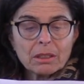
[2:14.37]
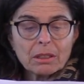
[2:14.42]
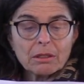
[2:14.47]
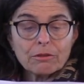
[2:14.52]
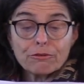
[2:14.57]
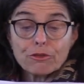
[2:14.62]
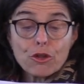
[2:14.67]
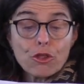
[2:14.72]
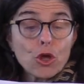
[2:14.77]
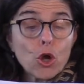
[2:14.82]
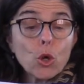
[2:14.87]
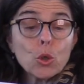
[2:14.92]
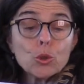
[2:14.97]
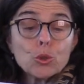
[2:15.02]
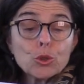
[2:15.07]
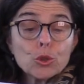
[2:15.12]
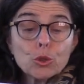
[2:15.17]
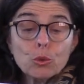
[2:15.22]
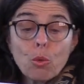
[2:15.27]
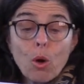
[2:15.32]
For
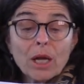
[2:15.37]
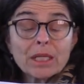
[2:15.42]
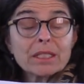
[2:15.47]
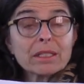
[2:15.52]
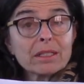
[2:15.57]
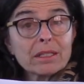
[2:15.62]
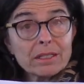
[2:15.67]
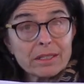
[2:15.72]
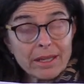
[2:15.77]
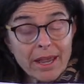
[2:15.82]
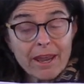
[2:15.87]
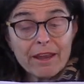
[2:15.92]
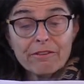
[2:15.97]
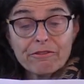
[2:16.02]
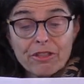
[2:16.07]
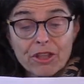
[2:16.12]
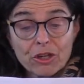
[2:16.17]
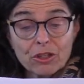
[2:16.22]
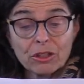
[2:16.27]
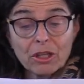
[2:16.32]
those who want to
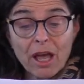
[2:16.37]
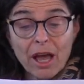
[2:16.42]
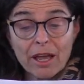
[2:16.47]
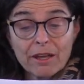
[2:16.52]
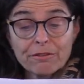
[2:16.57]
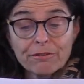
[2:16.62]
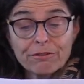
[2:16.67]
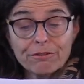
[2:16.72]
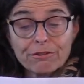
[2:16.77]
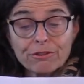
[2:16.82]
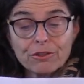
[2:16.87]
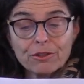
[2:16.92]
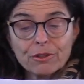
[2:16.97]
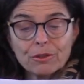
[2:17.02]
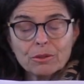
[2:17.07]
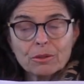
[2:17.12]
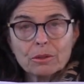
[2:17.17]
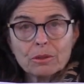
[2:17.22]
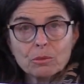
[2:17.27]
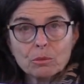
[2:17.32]
save their life
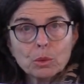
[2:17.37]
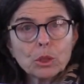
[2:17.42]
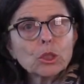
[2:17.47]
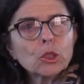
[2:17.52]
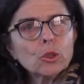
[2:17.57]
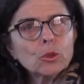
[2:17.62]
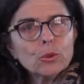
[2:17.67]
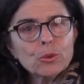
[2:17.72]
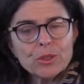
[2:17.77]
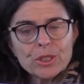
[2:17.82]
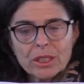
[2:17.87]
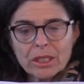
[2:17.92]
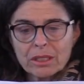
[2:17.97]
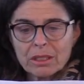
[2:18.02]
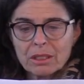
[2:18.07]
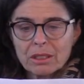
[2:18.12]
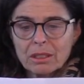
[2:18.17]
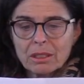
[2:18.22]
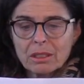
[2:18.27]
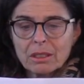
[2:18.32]
will lose
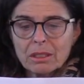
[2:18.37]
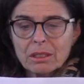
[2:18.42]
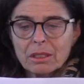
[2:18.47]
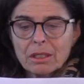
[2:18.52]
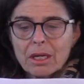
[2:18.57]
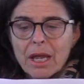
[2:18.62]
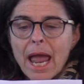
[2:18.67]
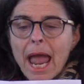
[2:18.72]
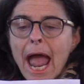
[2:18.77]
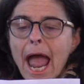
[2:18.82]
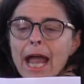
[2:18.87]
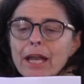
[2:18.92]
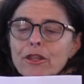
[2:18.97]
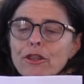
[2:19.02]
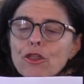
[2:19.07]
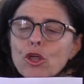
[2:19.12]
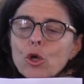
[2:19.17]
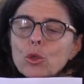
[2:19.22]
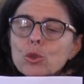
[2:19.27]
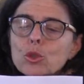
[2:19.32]
it, and
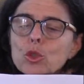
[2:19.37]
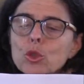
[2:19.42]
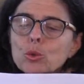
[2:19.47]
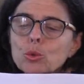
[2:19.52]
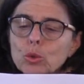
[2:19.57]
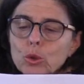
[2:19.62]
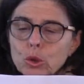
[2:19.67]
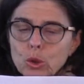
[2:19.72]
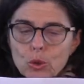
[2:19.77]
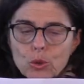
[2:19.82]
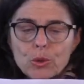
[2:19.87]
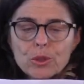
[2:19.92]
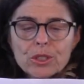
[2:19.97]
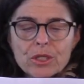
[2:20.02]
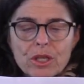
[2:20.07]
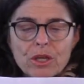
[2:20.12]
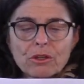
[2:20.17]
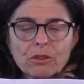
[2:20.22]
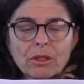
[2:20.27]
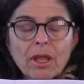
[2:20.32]
those who lose
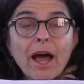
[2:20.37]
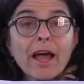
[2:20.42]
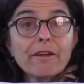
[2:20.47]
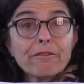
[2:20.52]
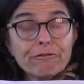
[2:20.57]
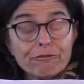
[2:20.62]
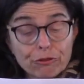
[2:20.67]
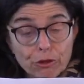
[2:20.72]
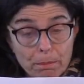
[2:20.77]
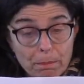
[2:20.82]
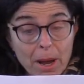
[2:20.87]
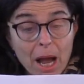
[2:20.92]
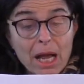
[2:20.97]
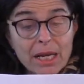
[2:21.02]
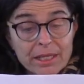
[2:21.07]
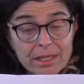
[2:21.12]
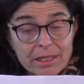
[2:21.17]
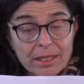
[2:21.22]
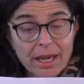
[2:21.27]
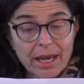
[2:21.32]
their life for my
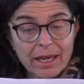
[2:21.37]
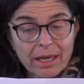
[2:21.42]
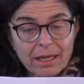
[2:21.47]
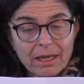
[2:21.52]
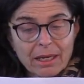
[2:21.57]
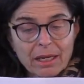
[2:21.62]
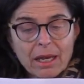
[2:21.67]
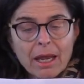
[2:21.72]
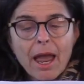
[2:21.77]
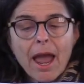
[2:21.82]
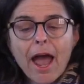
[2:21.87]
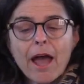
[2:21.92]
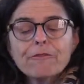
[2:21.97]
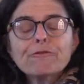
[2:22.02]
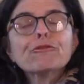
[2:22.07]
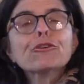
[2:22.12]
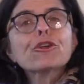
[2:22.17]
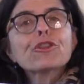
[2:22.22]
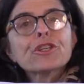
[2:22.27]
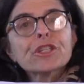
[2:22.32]
sake and
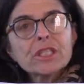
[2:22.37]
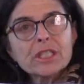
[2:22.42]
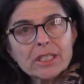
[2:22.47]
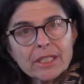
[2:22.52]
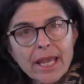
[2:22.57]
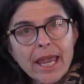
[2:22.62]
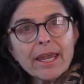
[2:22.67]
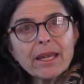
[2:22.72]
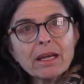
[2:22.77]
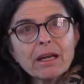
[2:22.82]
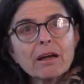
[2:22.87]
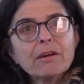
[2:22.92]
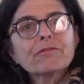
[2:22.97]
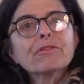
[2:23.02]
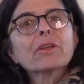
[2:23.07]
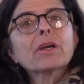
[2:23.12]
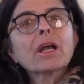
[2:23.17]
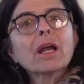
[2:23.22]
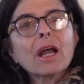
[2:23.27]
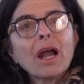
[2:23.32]
for the sake of
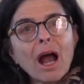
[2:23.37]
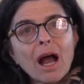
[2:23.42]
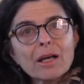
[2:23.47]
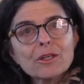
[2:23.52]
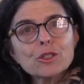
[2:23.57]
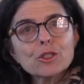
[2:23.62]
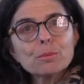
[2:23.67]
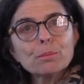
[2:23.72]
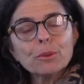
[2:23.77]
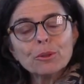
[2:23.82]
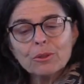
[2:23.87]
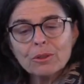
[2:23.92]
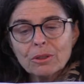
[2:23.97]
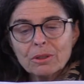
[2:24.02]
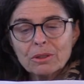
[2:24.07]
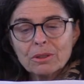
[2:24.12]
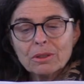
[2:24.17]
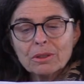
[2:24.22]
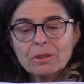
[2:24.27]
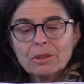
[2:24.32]
the
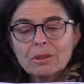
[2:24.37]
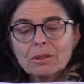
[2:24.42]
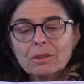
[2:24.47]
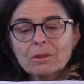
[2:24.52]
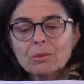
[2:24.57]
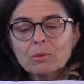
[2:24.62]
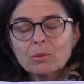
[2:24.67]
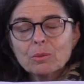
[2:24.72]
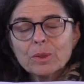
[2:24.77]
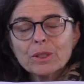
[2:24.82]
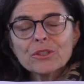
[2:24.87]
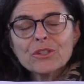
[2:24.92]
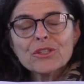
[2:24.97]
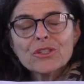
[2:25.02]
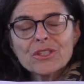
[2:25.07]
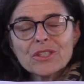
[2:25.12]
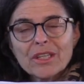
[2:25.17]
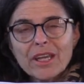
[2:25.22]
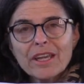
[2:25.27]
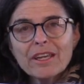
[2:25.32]
gospel will
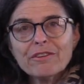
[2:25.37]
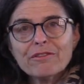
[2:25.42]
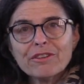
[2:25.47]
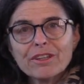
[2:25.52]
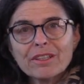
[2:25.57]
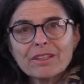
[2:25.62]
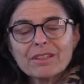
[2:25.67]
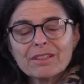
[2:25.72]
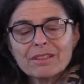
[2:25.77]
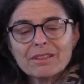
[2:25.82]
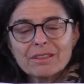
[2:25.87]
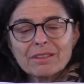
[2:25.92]
save it.